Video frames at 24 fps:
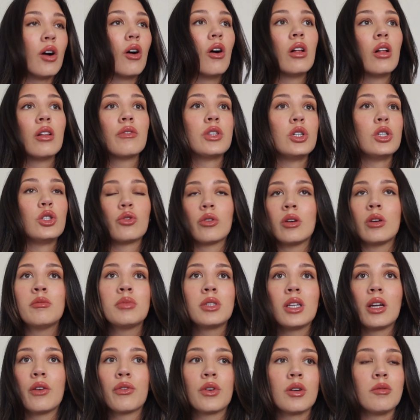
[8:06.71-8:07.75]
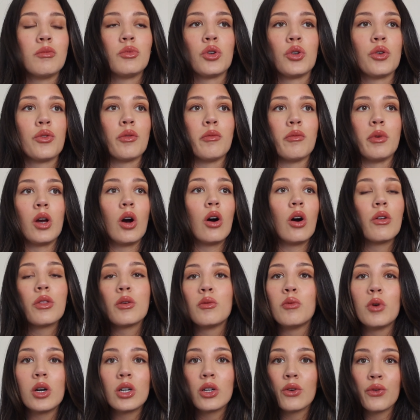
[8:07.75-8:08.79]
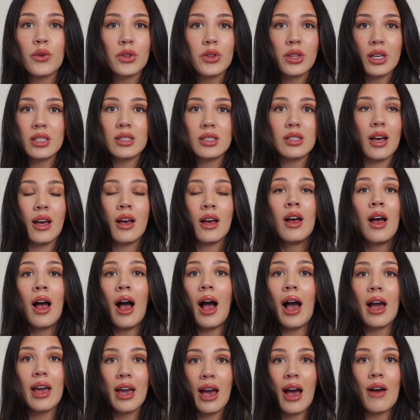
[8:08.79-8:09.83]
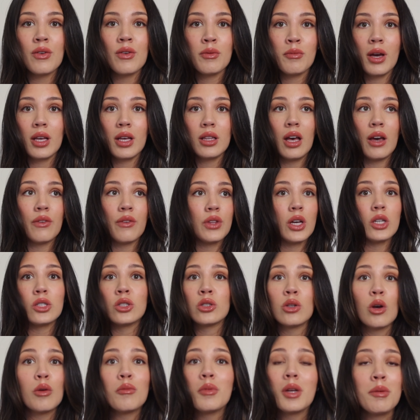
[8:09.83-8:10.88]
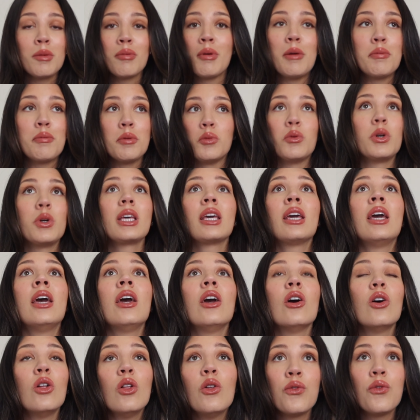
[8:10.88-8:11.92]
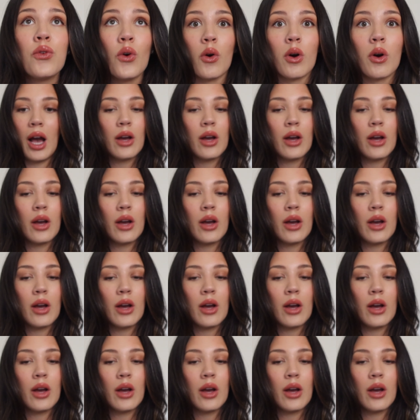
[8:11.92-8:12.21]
all of the dreams that have come true for me, all the wonderful things that I have in my life that so many people would kill for.